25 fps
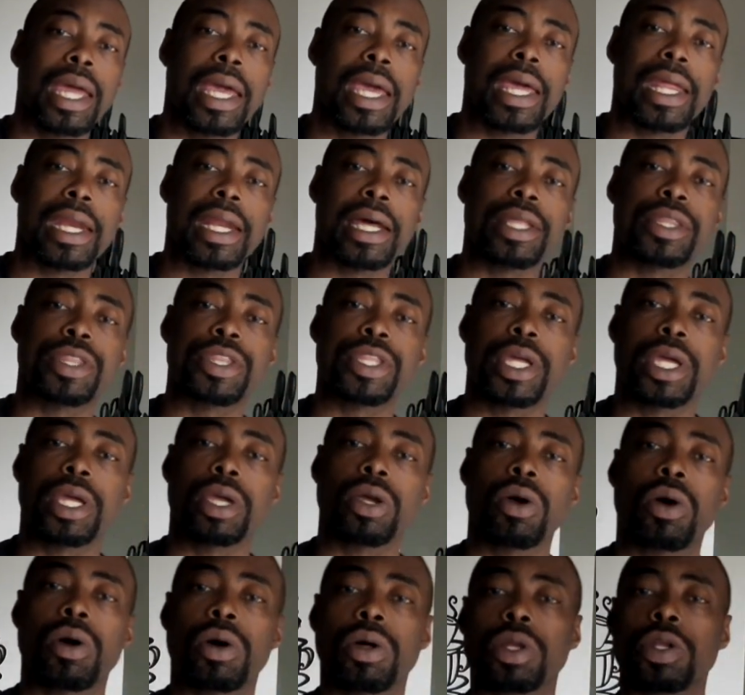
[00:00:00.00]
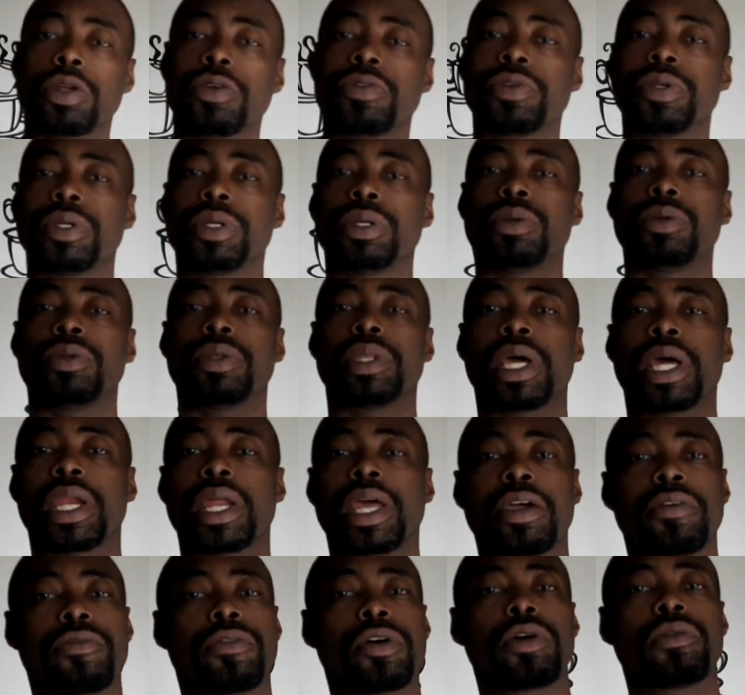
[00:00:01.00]
and I thank all of you that
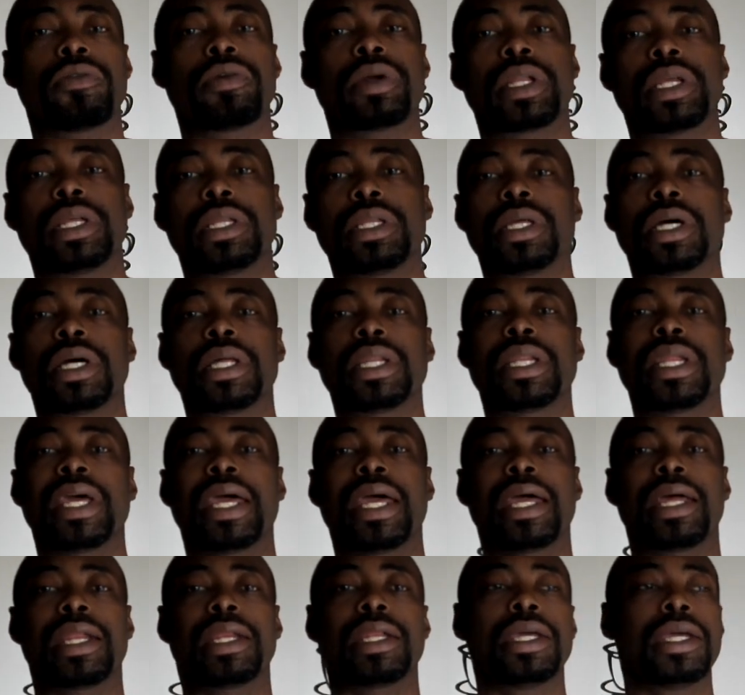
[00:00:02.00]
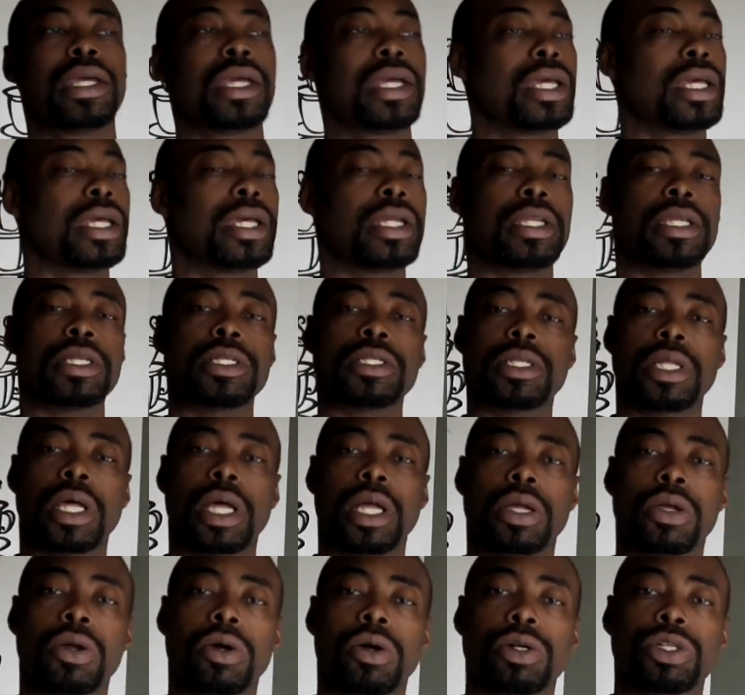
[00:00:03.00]
have already done that. It does
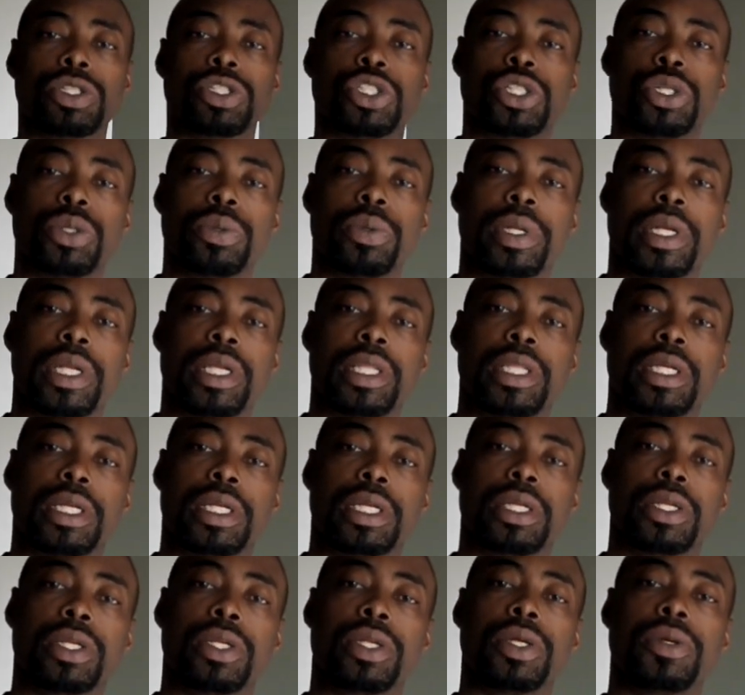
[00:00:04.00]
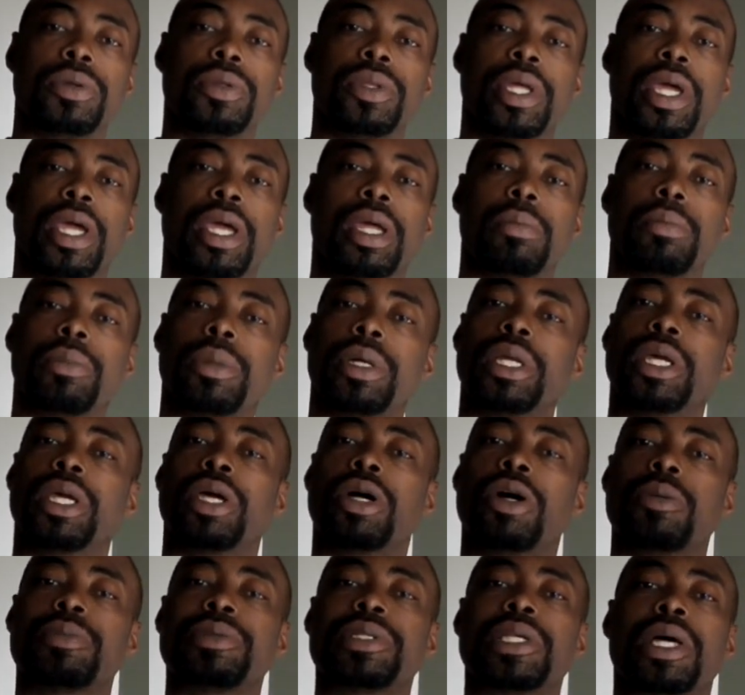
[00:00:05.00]
not cost you anything to do that, but it
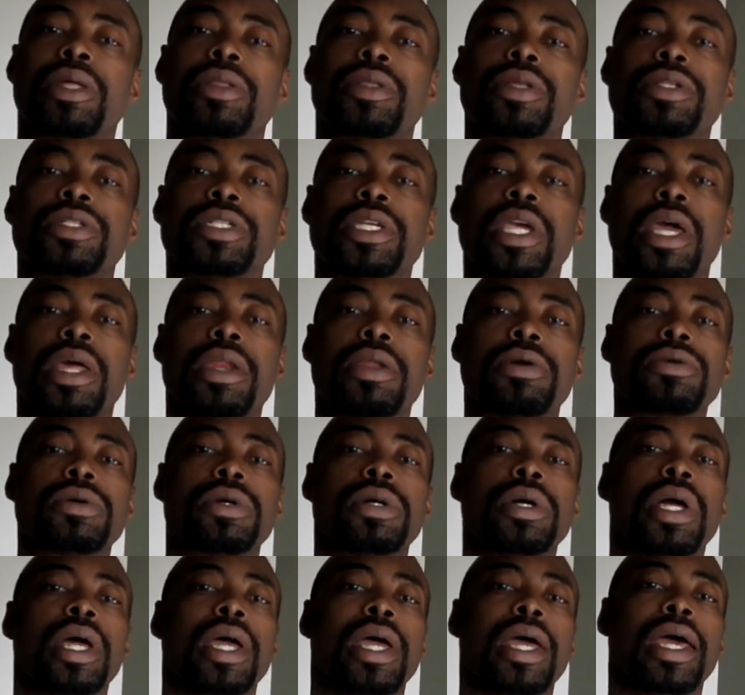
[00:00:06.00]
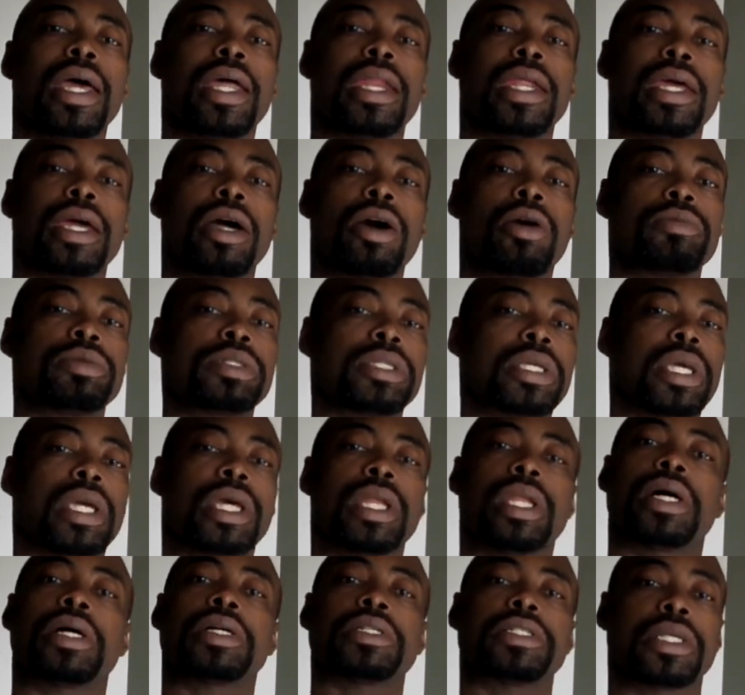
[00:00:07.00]
helps out the channel and it helps
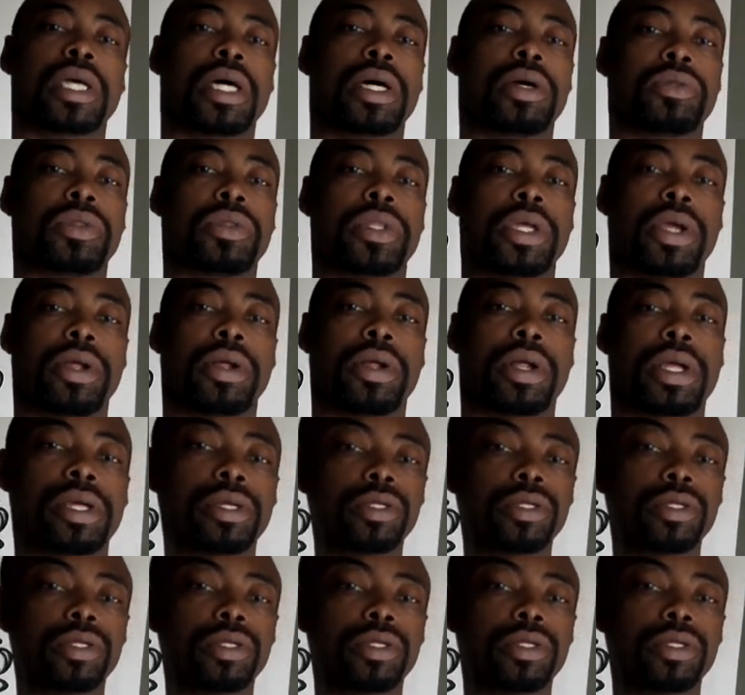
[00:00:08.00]
get us out there